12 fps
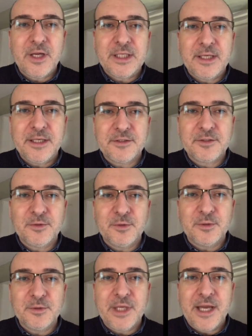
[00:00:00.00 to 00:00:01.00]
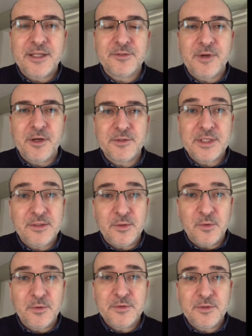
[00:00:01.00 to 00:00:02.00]
installed handrails
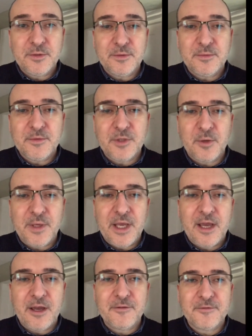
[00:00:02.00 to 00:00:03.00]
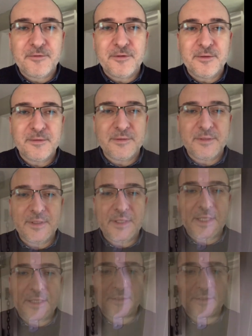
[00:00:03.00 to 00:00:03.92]
indoors. So we have these